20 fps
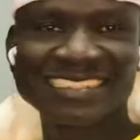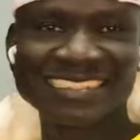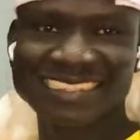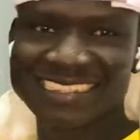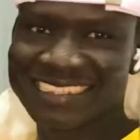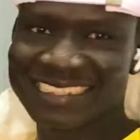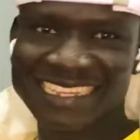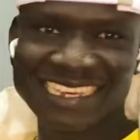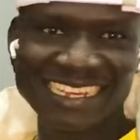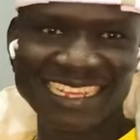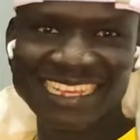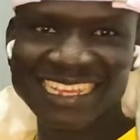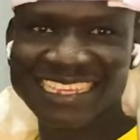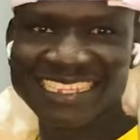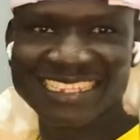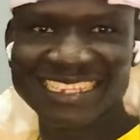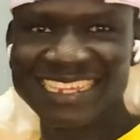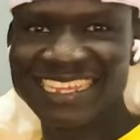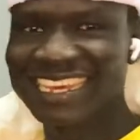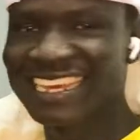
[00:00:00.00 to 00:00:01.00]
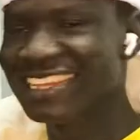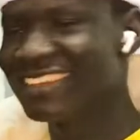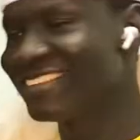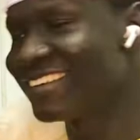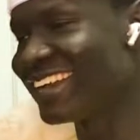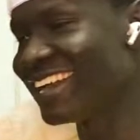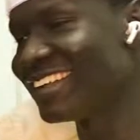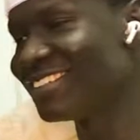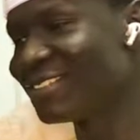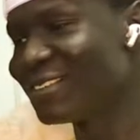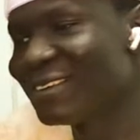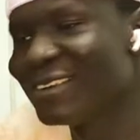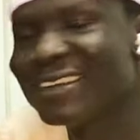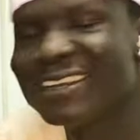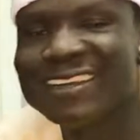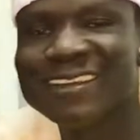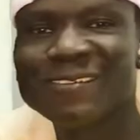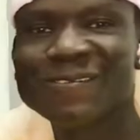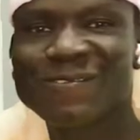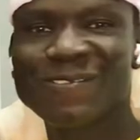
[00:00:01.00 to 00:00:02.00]
They're just there trying to
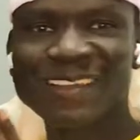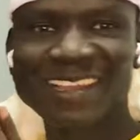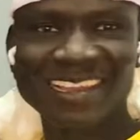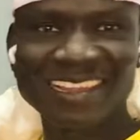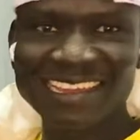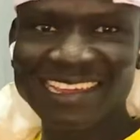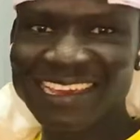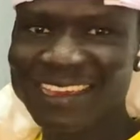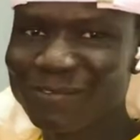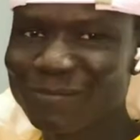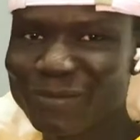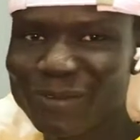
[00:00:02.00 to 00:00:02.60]
fake life,